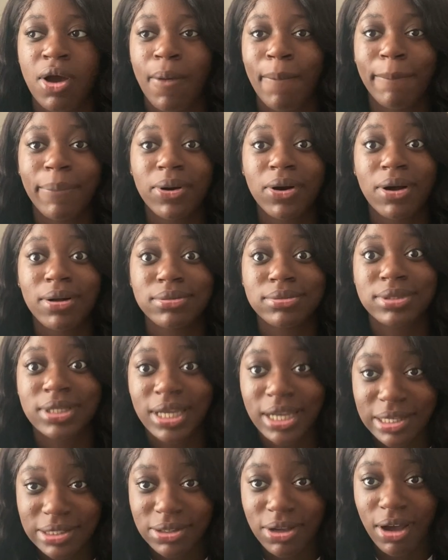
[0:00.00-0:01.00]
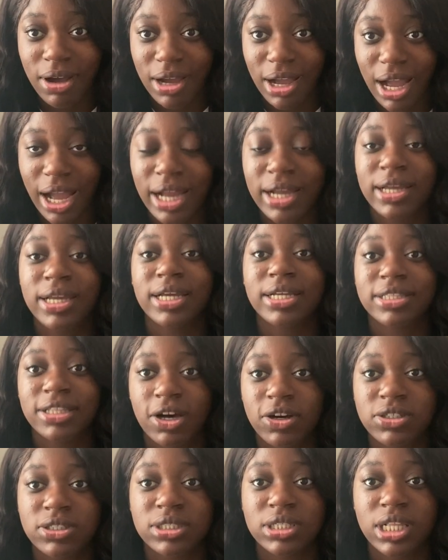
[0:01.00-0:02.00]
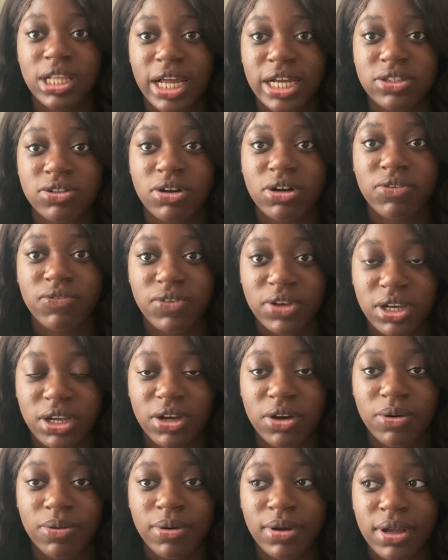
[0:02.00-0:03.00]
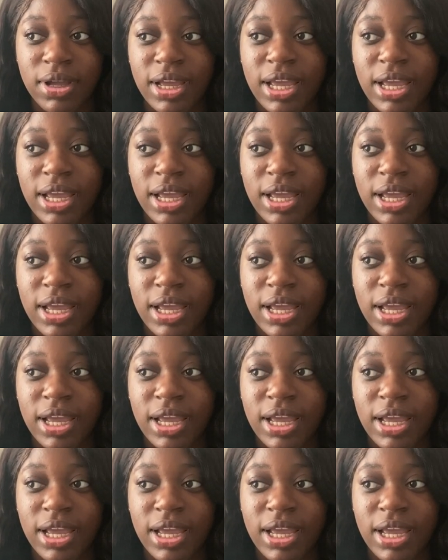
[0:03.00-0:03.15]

but on TikTok I can get thousands of likes on a video.